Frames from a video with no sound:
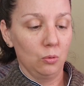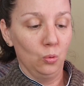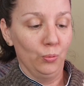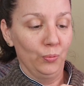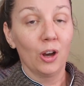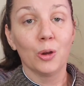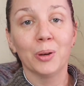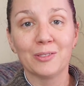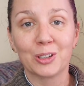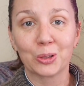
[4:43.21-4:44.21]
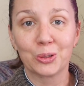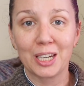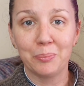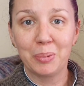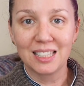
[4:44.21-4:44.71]
Ooh, hope I haven't glued
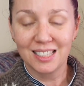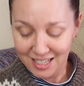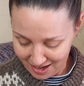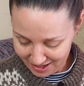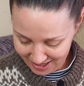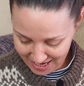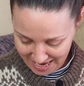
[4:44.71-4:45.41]
any pins down.